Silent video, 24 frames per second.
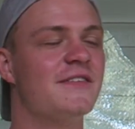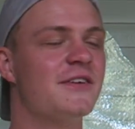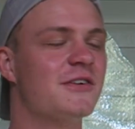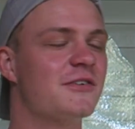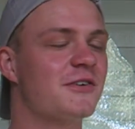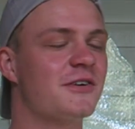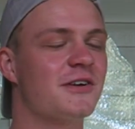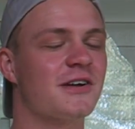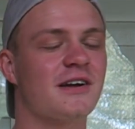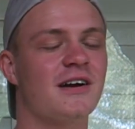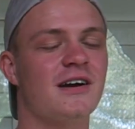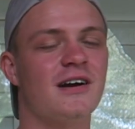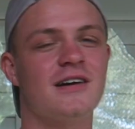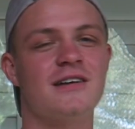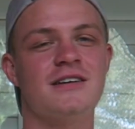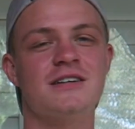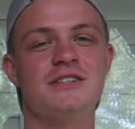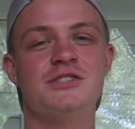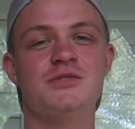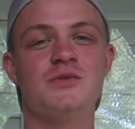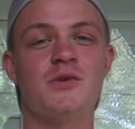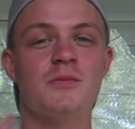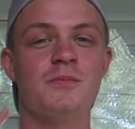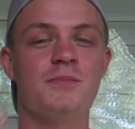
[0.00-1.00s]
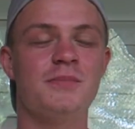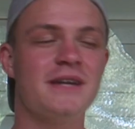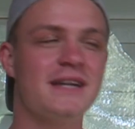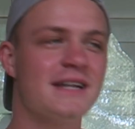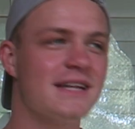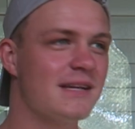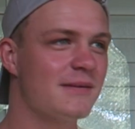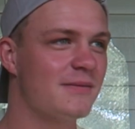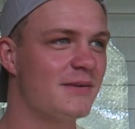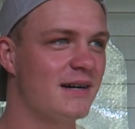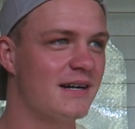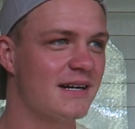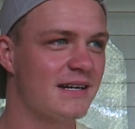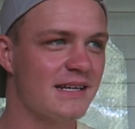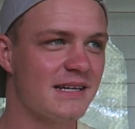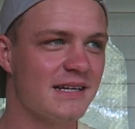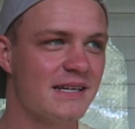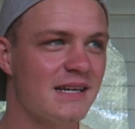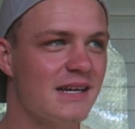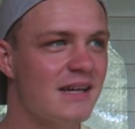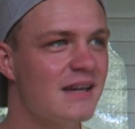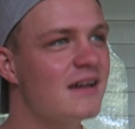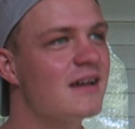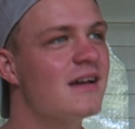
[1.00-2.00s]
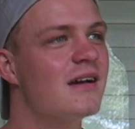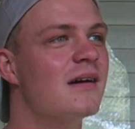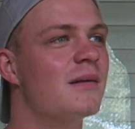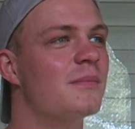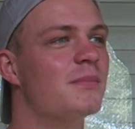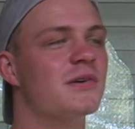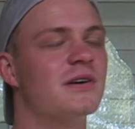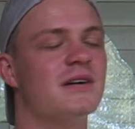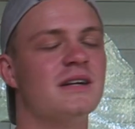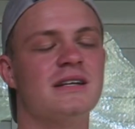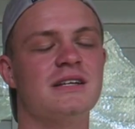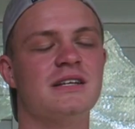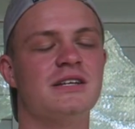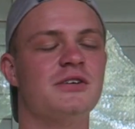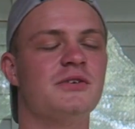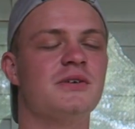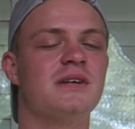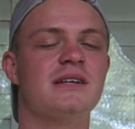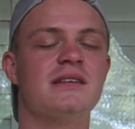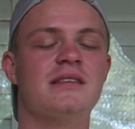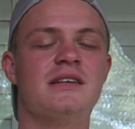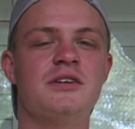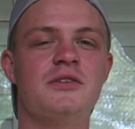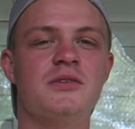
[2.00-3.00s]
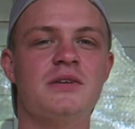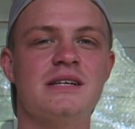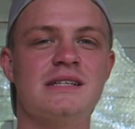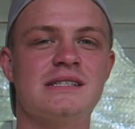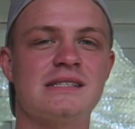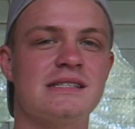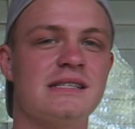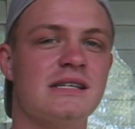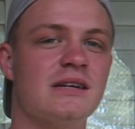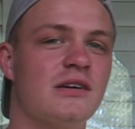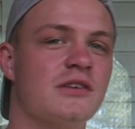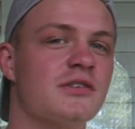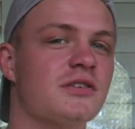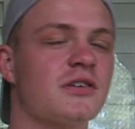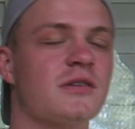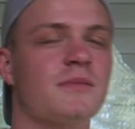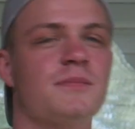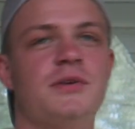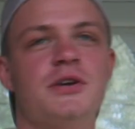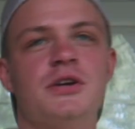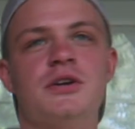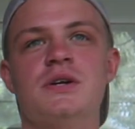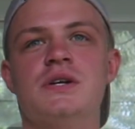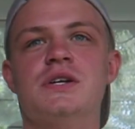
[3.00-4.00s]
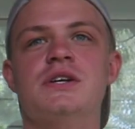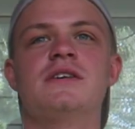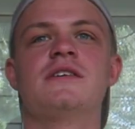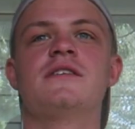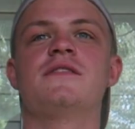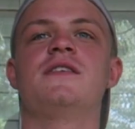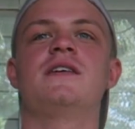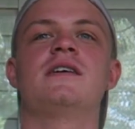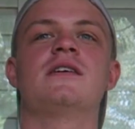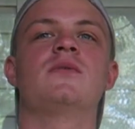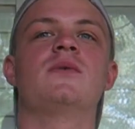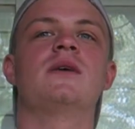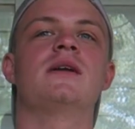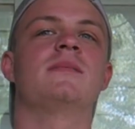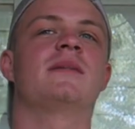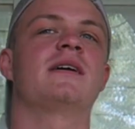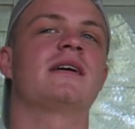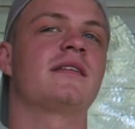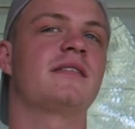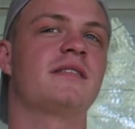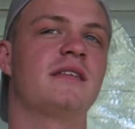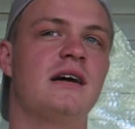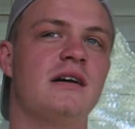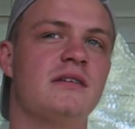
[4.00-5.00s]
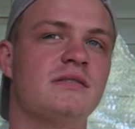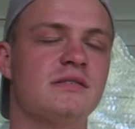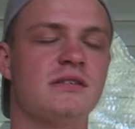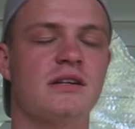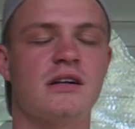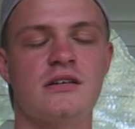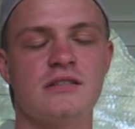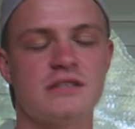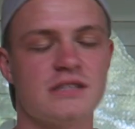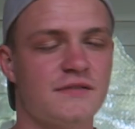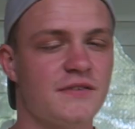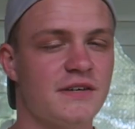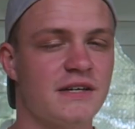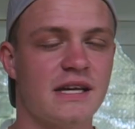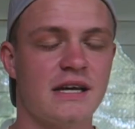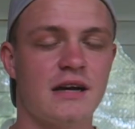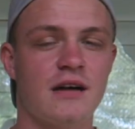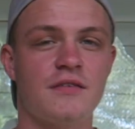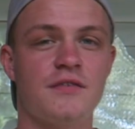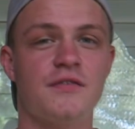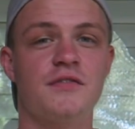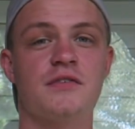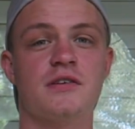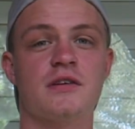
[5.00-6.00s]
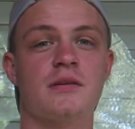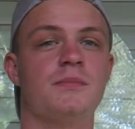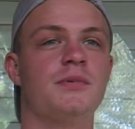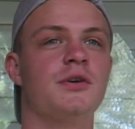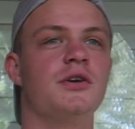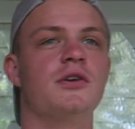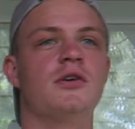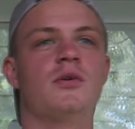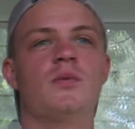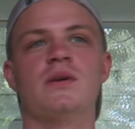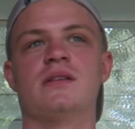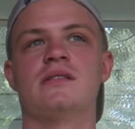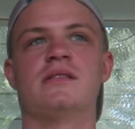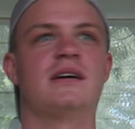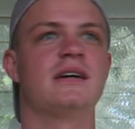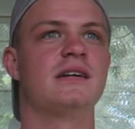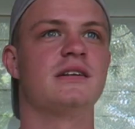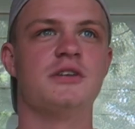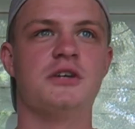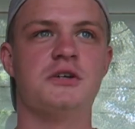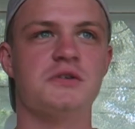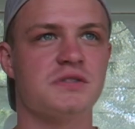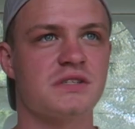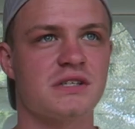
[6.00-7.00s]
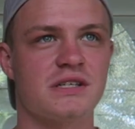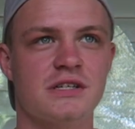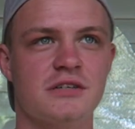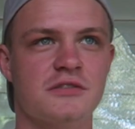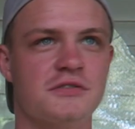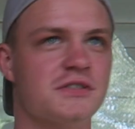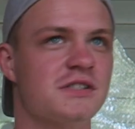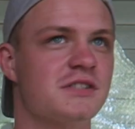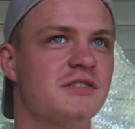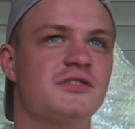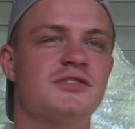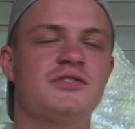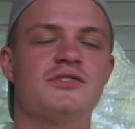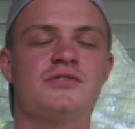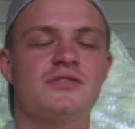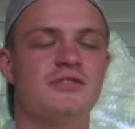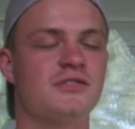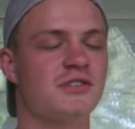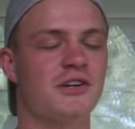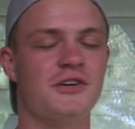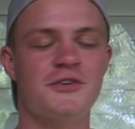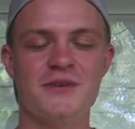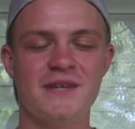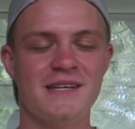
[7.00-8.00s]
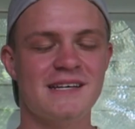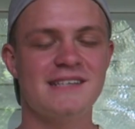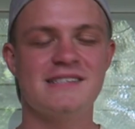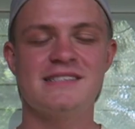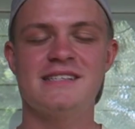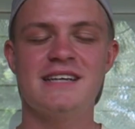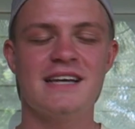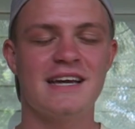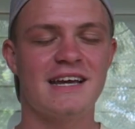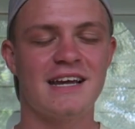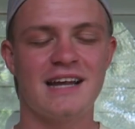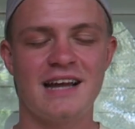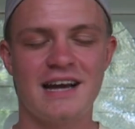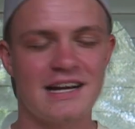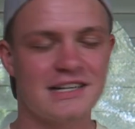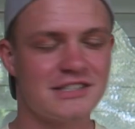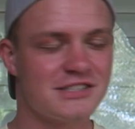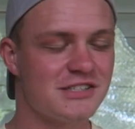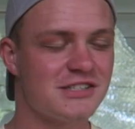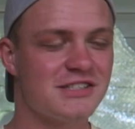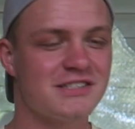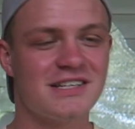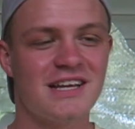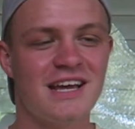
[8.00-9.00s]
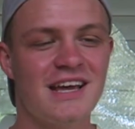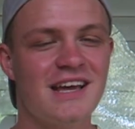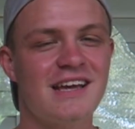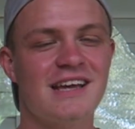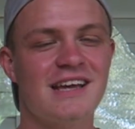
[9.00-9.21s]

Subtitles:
if you don't go to college, you won't be anybody. But you can literally sit on your computer and you can find a way to make $1,000 every day off a computer with like no skills. It's so easy, and I just